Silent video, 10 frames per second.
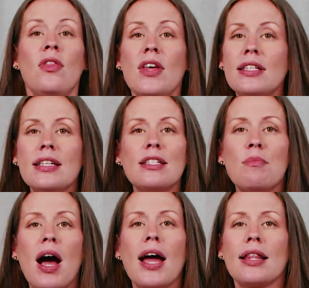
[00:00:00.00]
This is
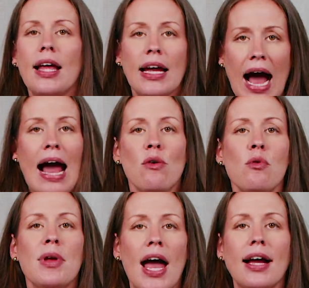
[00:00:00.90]
my, I will
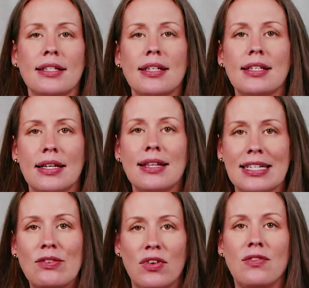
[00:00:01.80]
be accessing
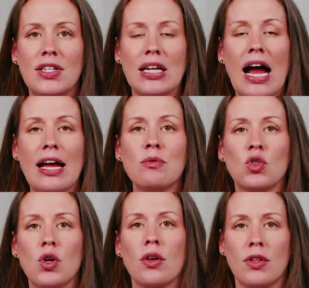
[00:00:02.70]
this 50 times
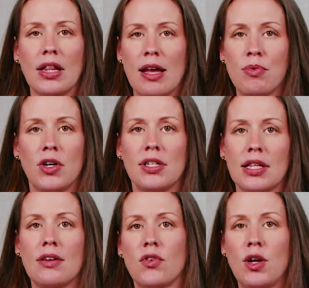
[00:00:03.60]
throughout the labor and
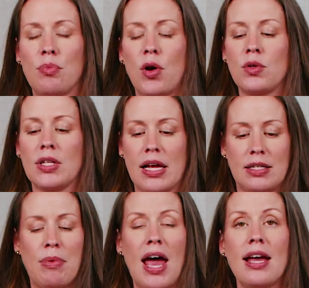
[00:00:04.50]
delivery
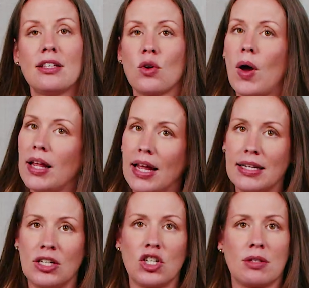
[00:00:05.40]
process bag. So I like
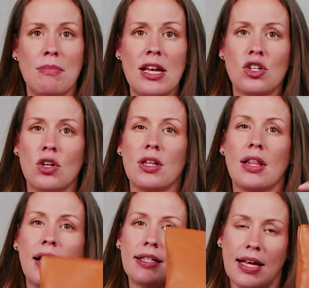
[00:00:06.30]
to just make sure that
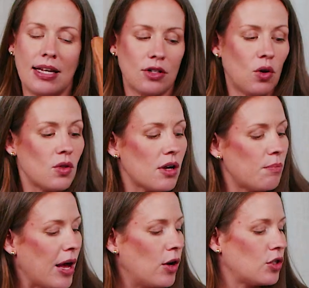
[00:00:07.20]
that's in its own little
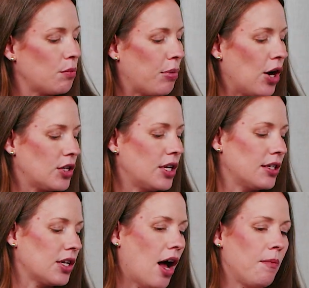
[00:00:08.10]
pouch parked
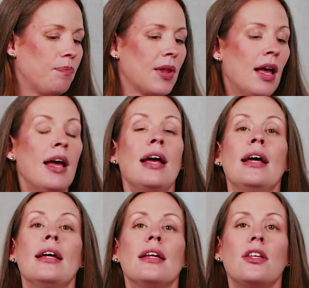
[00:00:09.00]
on top.
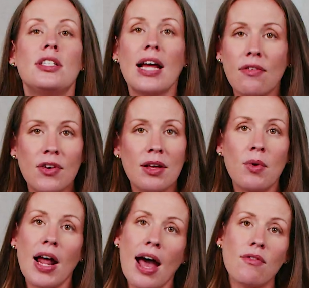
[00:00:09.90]
You definitely
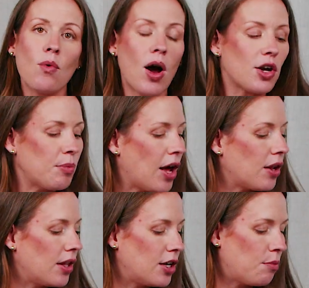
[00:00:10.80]
want to have a water
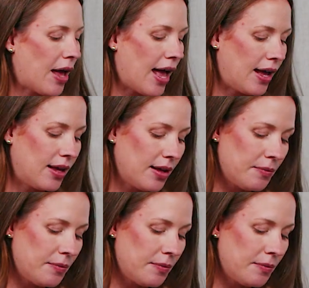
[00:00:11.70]
bottle in your bag.